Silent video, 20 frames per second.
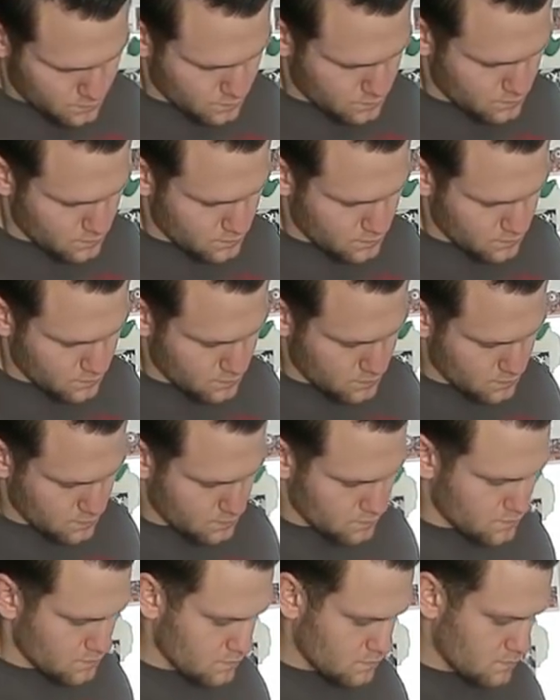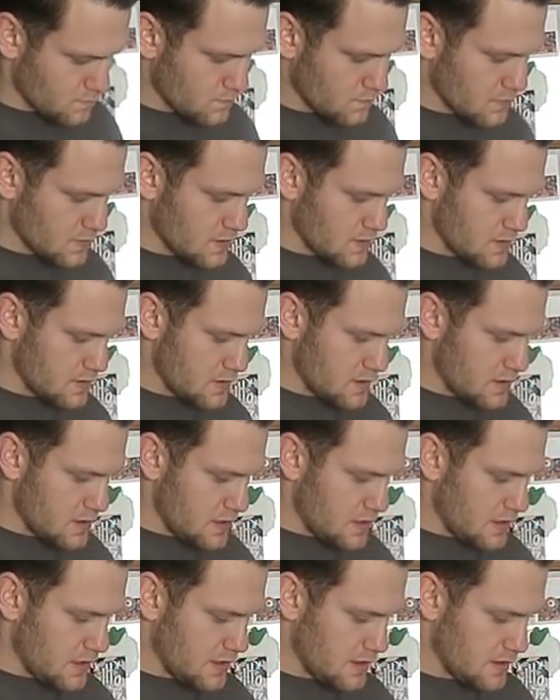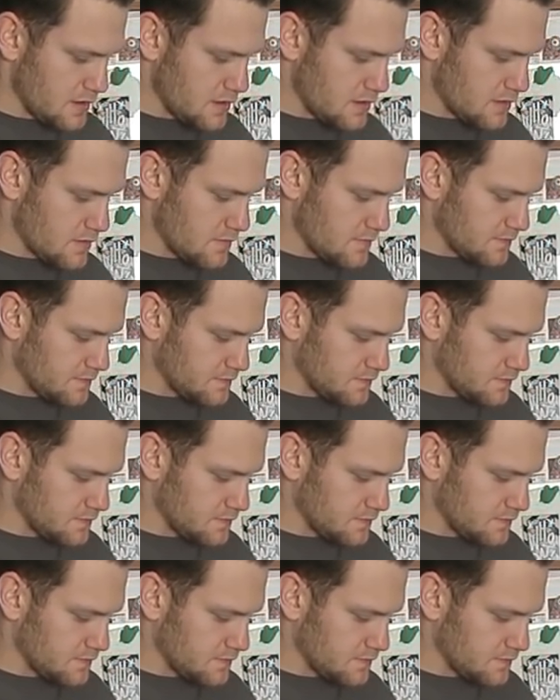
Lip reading: Nobody speaks.